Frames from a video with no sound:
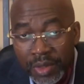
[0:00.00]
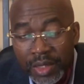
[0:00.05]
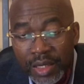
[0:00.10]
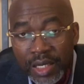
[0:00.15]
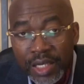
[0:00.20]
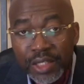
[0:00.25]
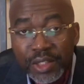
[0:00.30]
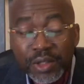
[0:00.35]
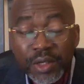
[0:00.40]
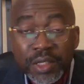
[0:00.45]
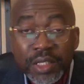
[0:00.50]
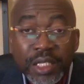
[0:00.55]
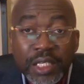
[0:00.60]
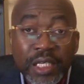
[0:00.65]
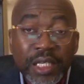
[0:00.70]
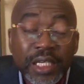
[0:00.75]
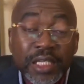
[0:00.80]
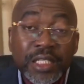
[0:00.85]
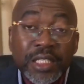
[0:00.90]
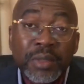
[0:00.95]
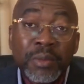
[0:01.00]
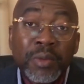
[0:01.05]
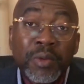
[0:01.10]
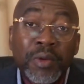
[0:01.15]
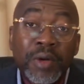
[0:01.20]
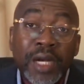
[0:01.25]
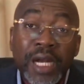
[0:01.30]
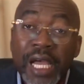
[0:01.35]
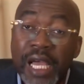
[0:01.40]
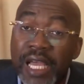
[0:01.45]
it's not in getting
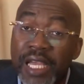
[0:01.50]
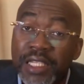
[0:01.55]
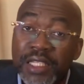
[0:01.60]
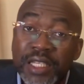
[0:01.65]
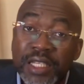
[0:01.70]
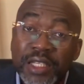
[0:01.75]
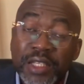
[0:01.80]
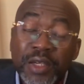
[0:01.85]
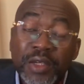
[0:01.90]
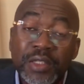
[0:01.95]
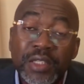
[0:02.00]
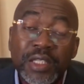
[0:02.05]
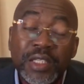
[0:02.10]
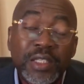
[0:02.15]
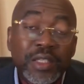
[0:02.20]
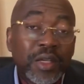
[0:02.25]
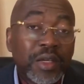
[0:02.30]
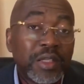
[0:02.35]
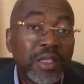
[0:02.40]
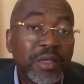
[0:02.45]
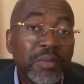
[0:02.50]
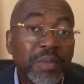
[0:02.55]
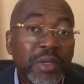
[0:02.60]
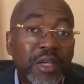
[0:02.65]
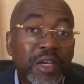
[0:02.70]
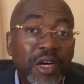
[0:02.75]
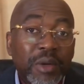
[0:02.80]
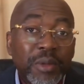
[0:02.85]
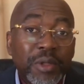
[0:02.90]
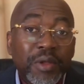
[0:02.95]
more likes, it's not in
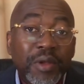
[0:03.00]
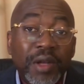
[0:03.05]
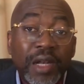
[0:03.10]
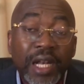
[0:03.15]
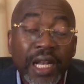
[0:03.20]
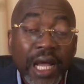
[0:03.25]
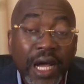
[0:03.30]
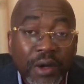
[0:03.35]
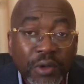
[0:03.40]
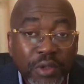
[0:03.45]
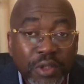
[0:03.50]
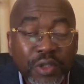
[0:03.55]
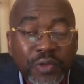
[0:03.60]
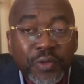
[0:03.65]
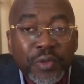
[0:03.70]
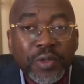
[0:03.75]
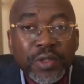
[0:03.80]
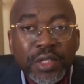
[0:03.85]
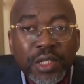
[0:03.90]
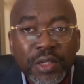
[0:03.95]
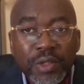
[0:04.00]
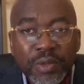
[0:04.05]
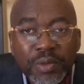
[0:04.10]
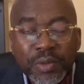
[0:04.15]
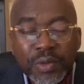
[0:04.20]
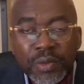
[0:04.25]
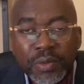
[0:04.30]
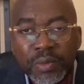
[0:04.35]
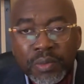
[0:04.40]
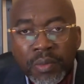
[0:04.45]
becoming the loudest voice in the
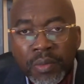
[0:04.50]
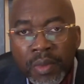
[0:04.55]
room,